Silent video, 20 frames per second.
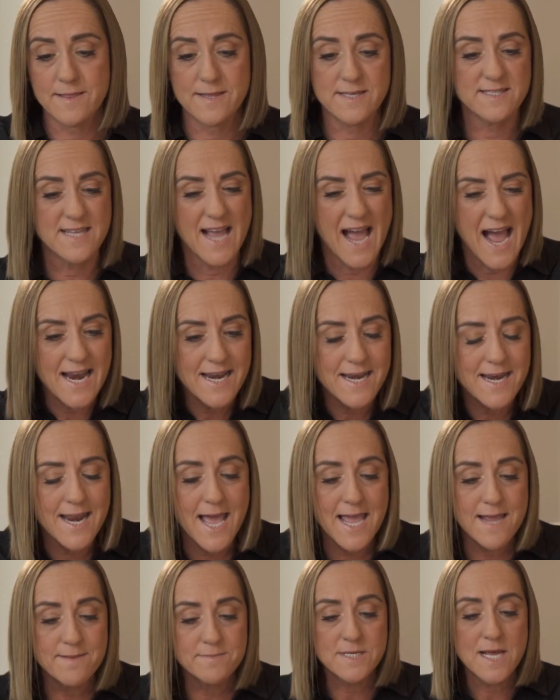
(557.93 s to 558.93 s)
This
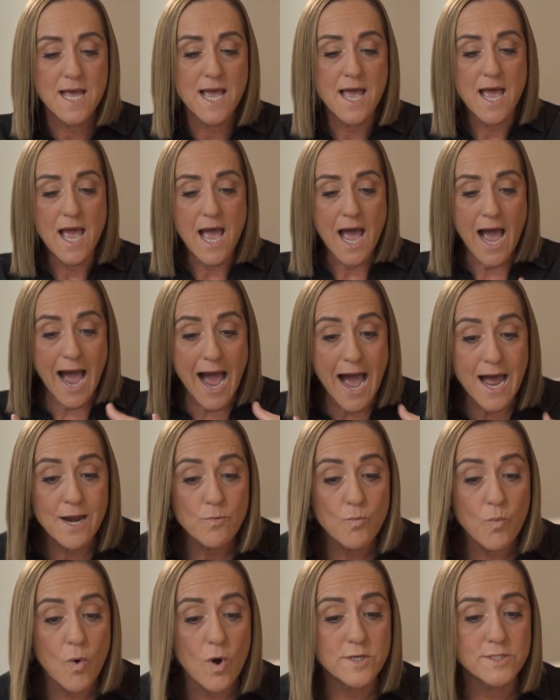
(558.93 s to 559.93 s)
unnamed,
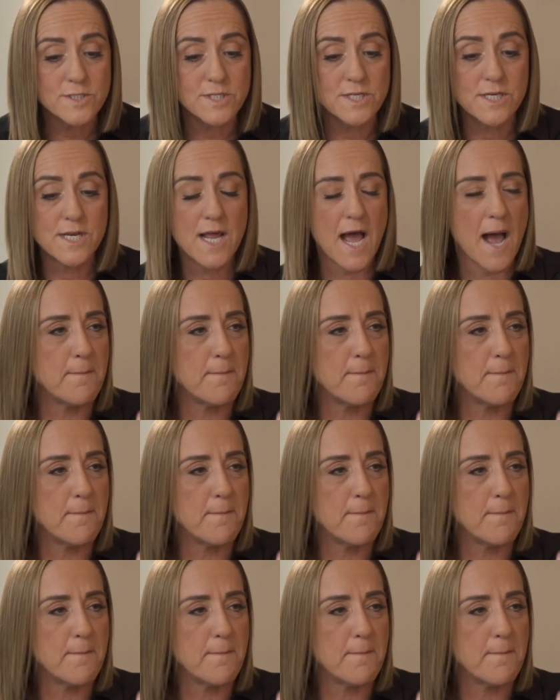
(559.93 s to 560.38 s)
unwanted,